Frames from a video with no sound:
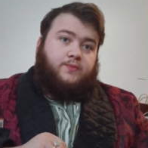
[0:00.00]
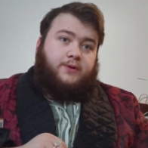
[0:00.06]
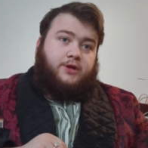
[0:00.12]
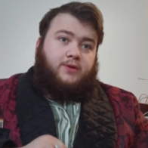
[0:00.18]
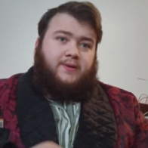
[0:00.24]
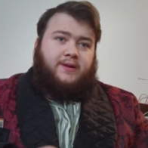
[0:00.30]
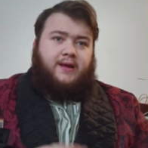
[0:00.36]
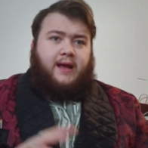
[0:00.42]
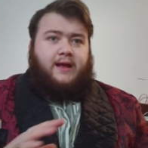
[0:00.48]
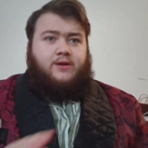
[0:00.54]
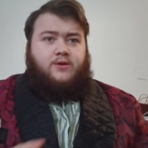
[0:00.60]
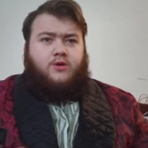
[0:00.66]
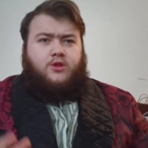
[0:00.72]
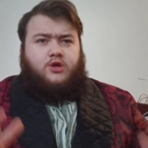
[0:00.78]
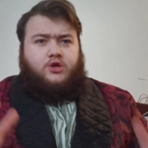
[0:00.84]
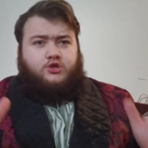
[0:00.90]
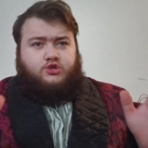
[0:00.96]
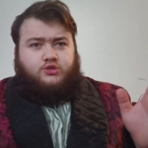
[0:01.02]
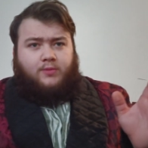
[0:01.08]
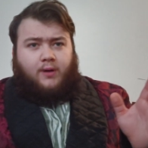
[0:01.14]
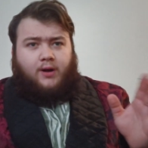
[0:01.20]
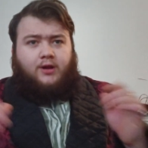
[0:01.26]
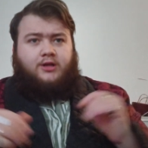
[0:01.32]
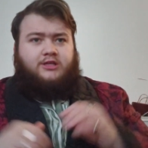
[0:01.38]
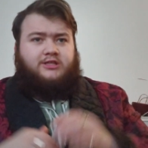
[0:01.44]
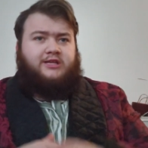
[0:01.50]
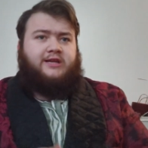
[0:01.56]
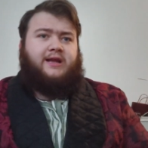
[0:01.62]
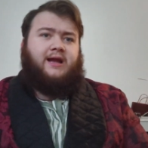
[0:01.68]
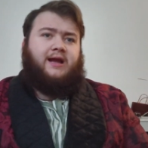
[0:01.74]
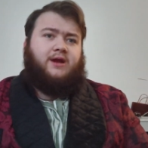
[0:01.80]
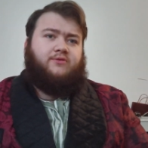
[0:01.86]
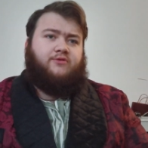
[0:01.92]
to be doing another small
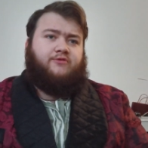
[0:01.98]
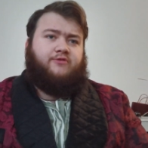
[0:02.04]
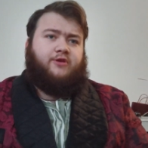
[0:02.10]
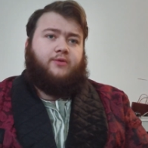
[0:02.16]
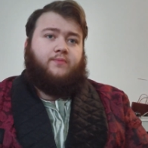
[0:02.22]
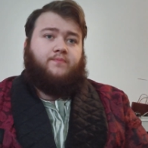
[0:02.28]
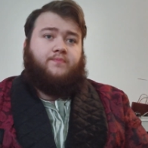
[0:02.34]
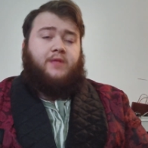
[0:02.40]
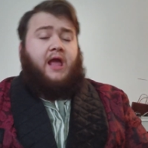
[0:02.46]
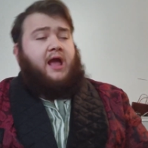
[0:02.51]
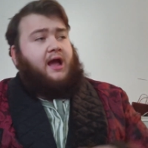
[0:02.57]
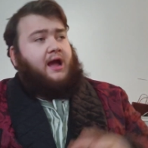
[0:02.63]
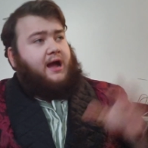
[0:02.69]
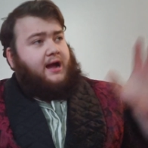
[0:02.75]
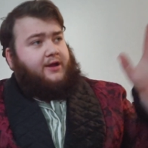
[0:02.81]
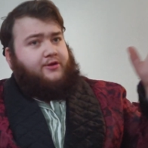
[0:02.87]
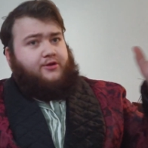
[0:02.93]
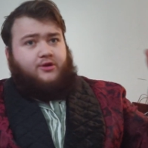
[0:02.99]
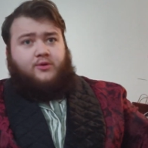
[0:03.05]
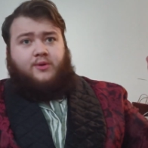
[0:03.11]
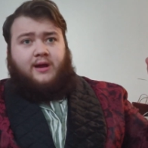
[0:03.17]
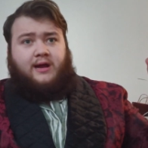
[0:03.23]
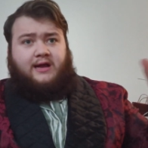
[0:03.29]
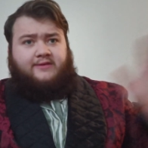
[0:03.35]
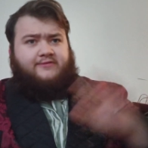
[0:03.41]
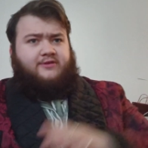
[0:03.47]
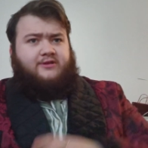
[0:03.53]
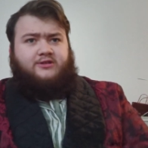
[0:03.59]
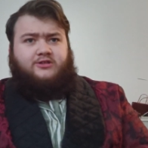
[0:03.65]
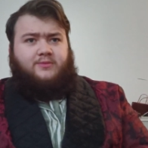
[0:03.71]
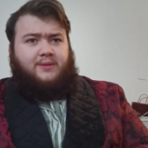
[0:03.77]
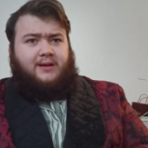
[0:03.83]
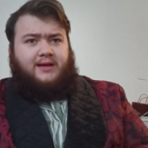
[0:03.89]
cigar review. I do have
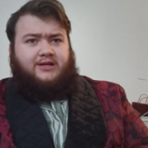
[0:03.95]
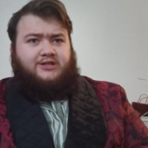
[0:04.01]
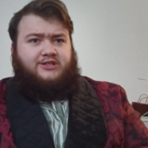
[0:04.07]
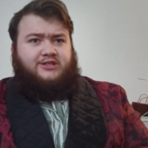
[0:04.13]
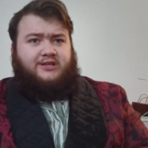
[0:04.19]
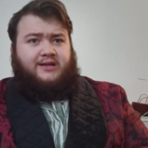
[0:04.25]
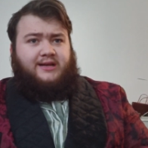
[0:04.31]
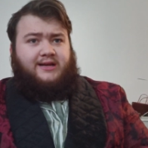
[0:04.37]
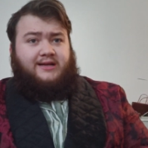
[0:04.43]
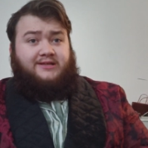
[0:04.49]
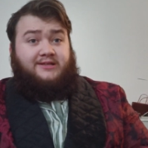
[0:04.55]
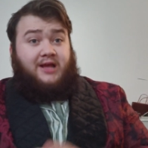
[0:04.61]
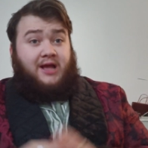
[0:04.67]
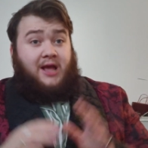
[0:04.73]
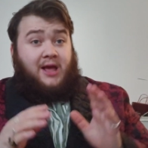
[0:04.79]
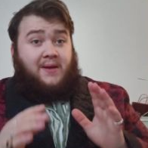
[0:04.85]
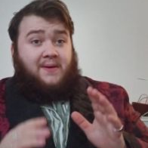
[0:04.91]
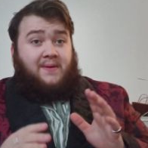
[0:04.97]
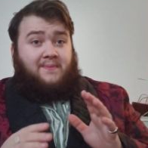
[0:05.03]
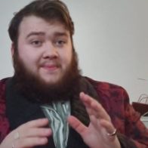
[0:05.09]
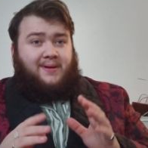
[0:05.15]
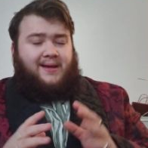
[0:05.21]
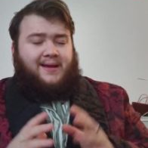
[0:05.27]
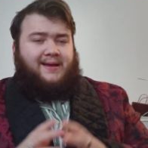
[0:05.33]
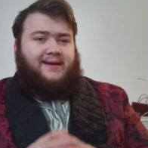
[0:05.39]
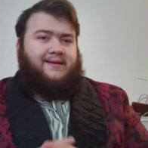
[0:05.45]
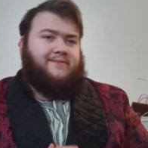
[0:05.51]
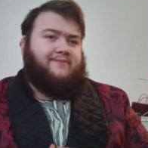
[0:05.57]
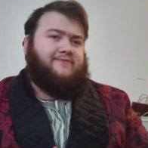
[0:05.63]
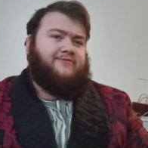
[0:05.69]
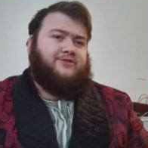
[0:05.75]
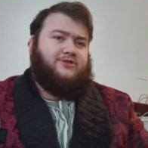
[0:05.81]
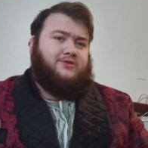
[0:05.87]
some larger cigars penned
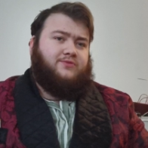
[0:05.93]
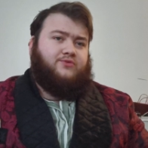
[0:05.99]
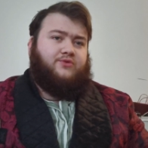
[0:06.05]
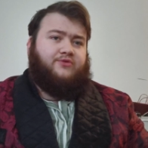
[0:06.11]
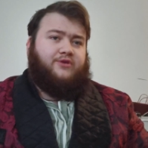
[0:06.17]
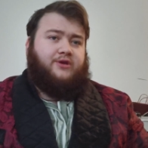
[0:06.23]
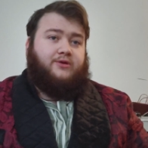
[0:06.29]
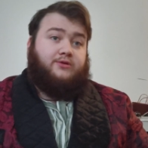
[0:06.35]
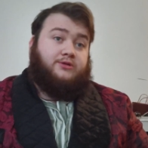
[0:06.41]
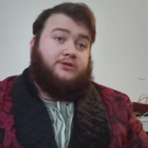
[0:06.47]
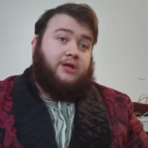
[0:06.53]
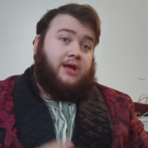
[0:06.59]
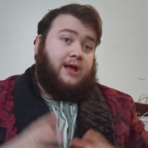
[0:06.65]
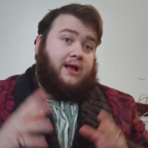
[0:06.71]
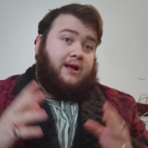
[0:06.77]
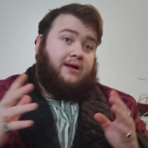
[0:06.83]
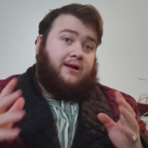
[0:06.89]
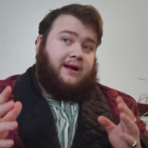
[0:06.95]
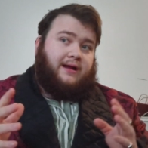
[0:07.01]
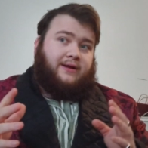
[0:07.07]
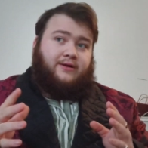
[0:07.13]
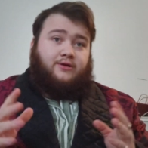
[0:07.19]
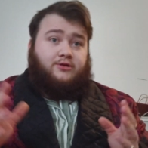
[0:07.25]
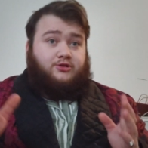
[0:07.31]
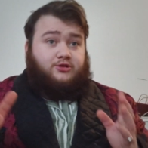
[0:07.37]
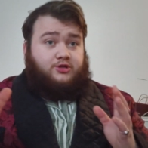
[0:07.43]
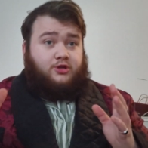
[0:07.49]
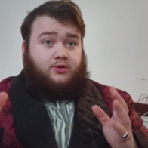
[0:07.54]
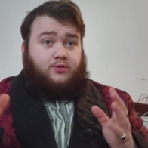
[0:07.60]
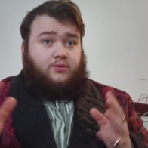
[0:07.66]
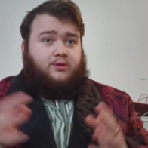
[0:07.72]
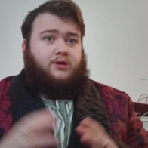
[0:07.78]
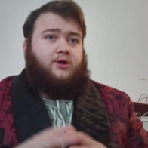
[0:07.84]
in for some reviews and
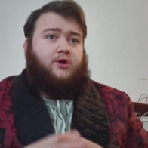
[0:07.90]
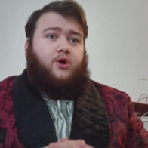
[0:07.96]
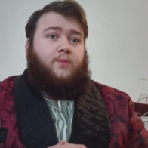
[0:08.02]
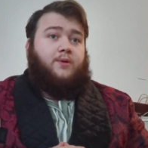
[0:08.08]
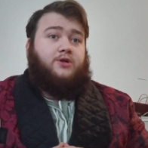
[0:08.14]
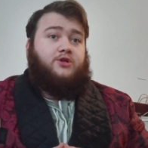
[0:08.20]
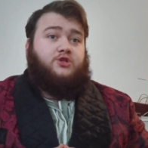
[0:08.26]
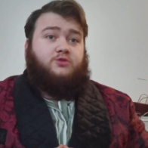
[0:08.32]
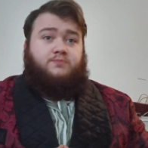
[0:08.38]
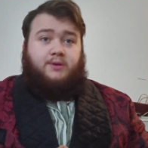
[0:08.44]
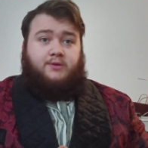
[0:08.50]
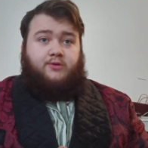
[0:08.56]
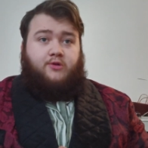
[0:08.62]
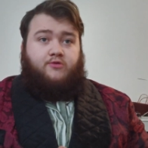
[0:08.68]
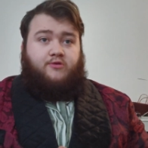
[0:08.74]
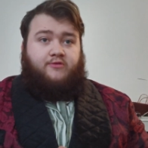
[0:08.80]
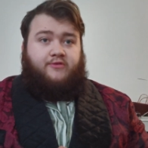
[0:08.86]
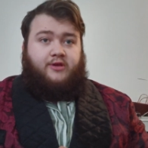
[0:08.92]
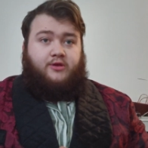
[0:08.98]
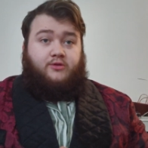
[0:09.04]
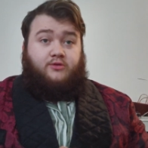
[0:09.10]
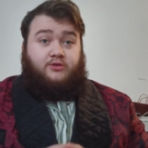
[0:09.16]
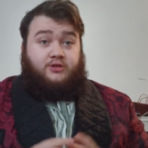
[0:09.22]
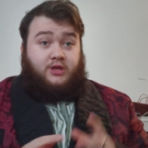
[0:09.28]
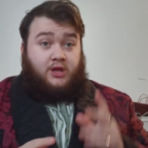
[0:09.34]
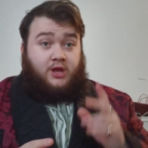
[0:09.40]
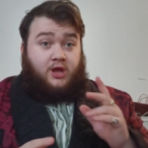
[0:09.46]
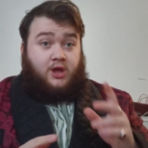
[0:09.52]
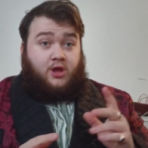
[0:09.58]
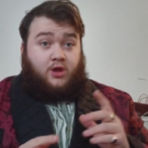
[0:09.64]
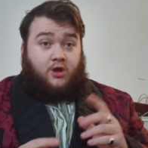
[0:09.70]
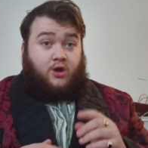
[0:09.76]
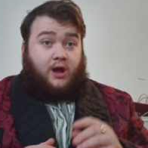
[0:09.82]
also a couple of spirit reviews
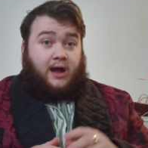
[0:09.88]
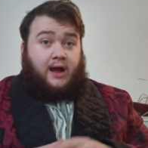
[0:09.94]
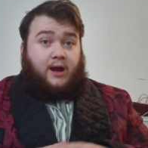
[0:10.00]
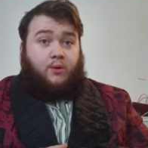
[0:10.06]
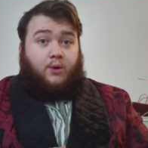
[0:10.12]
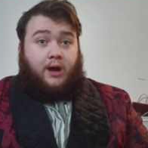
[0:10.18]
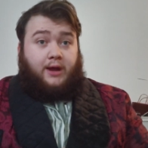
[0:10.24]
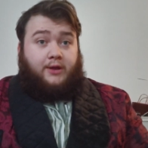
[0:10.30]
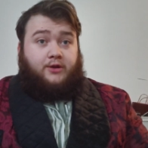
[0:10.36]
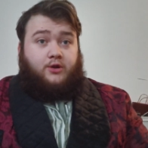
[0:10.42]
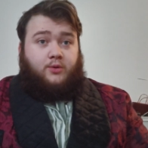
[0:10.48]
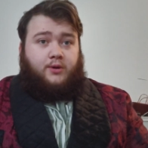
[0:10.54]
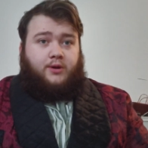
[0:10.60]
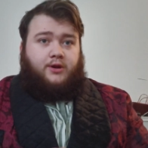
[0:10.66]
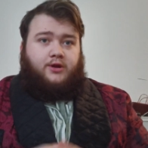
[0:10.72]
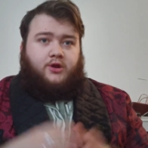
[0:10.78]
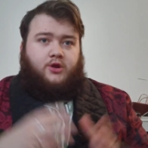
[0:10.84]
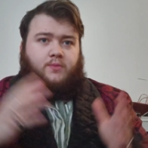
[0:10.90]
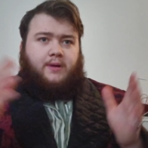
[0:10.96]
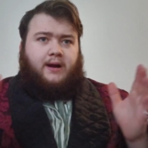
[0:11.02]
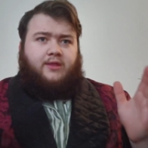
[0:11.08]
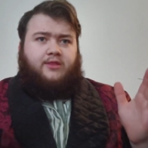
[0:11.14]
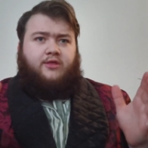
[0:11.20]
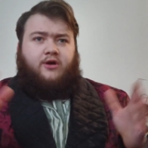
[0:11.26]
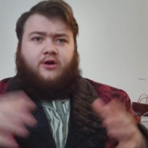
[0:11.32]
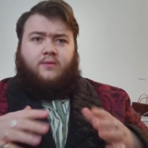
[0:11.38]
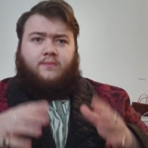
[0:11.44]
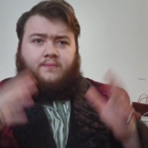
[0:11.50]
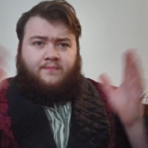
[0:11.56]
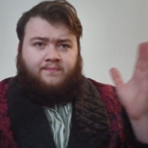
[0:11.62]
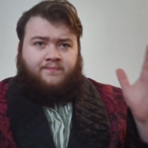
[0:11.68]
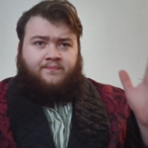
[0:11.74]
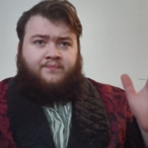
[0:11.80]
what I do want to do, but I thought
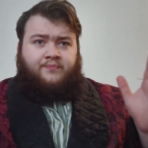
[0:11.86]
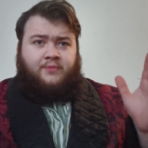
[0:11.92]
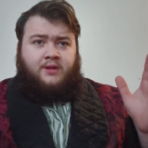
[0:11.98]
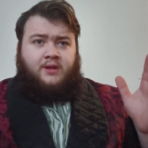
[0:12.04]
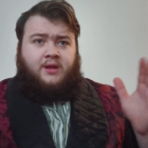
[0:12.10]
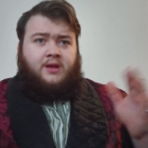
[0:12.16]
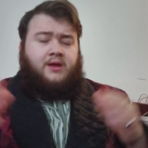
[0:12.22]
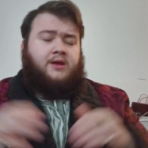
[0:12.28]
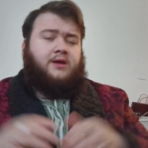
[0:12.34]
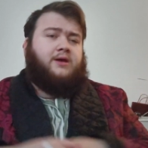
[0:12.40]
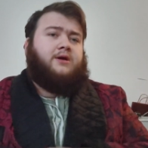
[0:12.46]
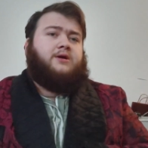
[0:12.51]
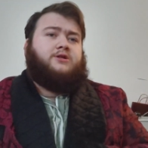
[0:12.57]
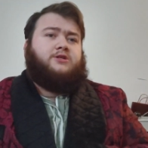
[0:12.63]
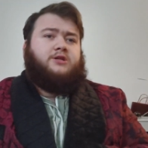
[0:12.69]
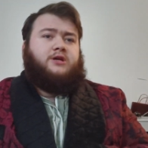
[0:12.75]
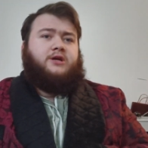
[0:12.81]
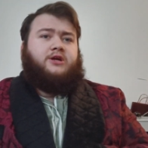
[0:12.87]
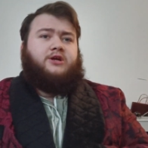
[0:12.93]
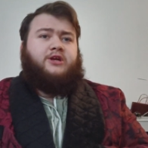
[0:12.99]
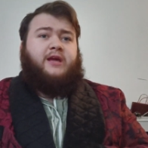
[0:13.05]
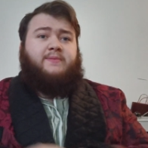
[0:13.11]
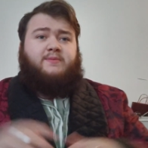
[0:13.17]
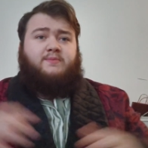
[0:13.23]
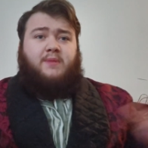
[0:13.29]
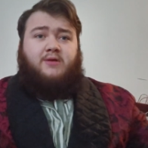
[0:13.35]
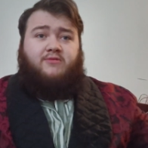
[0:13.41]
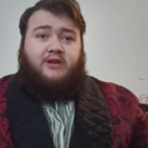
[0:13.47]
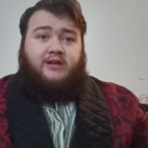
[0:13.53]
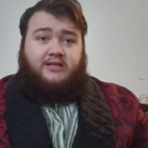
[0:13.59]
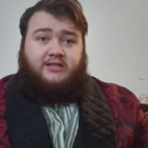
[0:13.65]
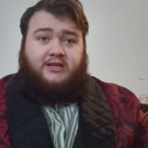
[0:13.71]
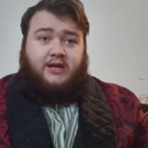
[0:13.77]
to keep my
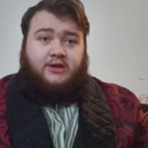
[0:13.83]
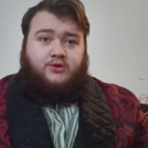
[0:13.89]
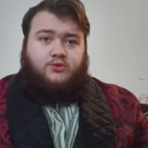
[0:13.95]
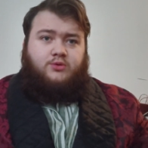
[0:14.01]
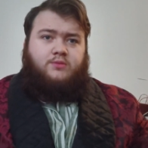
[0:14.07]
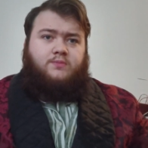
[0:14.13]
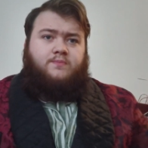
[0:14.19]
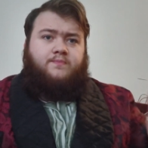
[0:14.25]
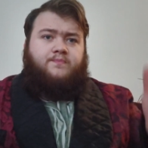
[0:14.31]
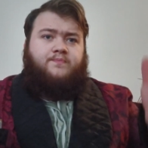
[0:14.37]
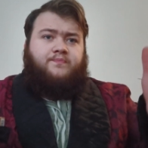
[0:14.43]
release schedule